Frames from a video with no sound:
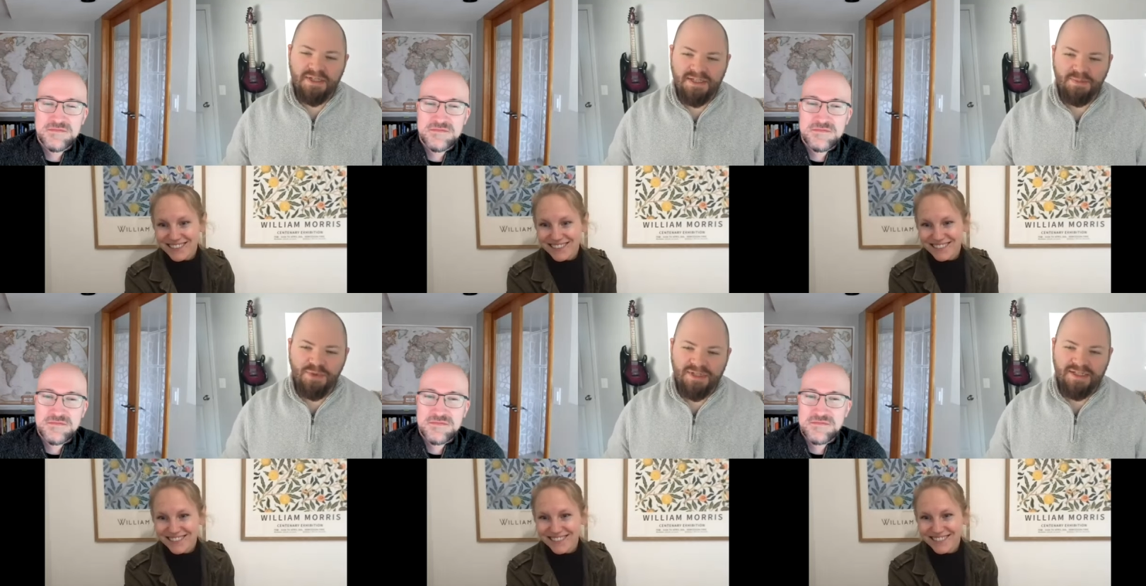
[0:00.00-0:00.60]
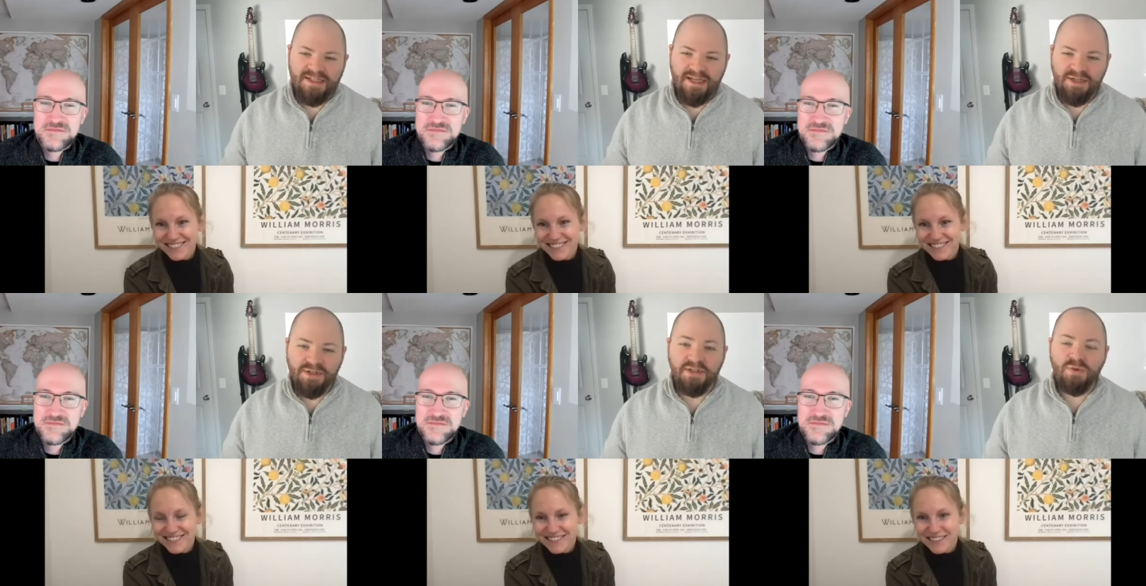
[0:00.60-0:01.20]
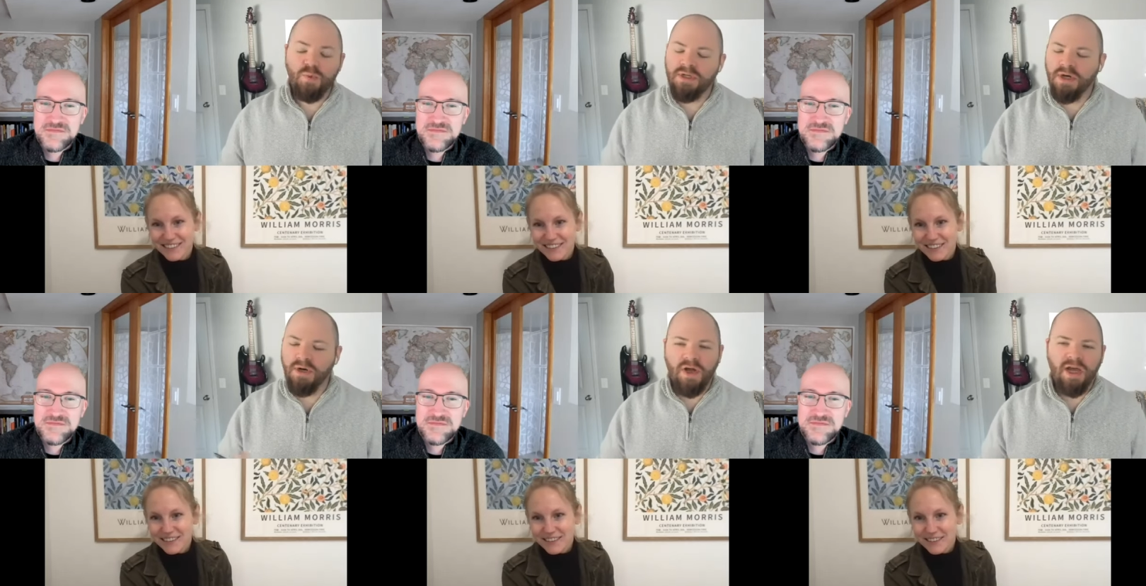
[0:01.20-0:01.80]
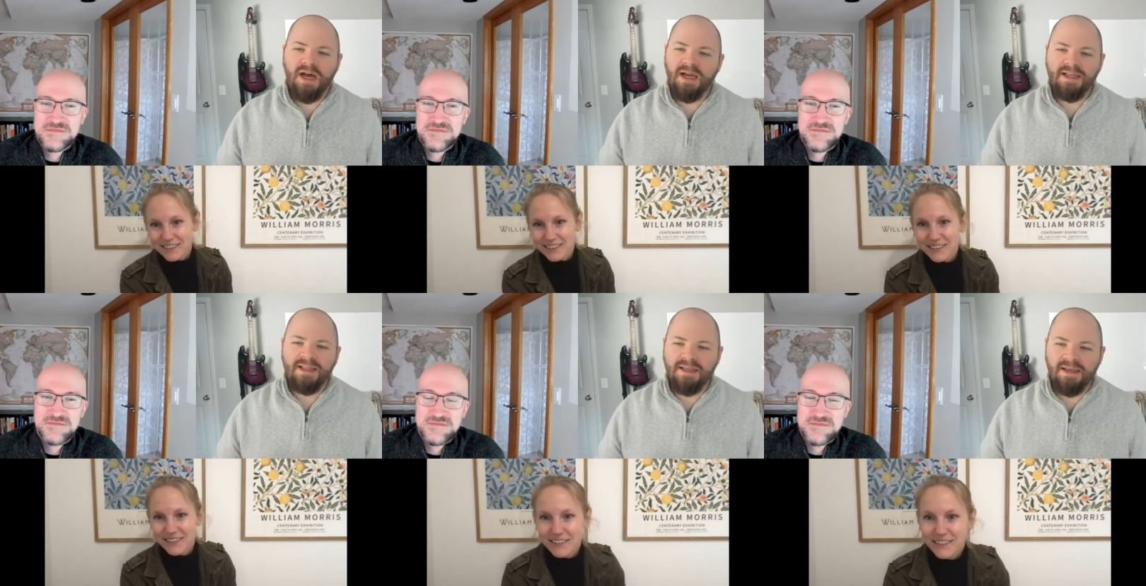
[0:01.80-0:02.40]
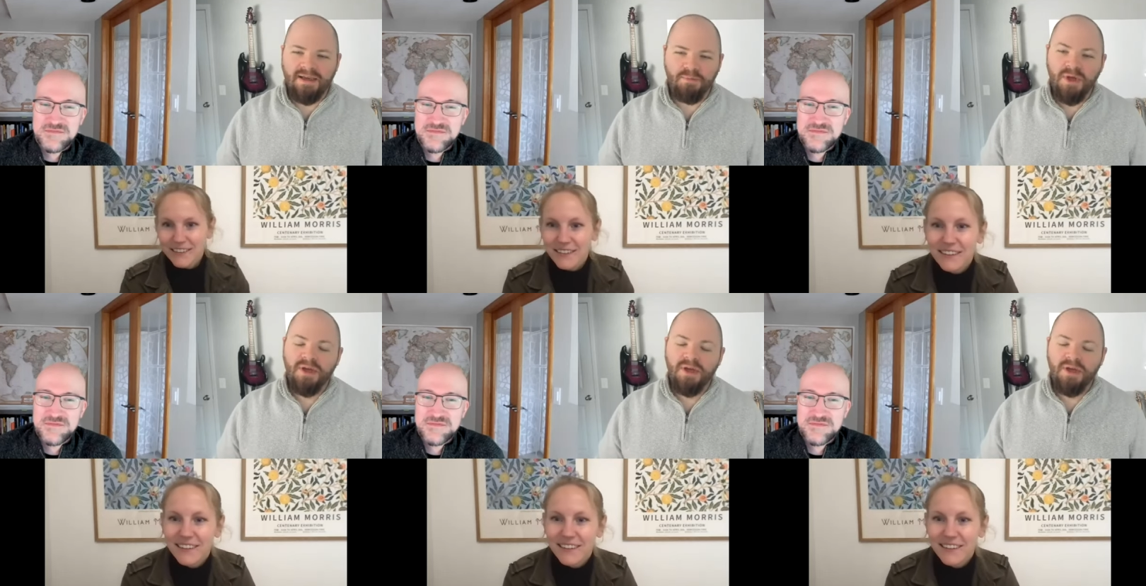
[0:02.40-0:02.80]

Speaker 1: in his presentations. Which okay, I get the game.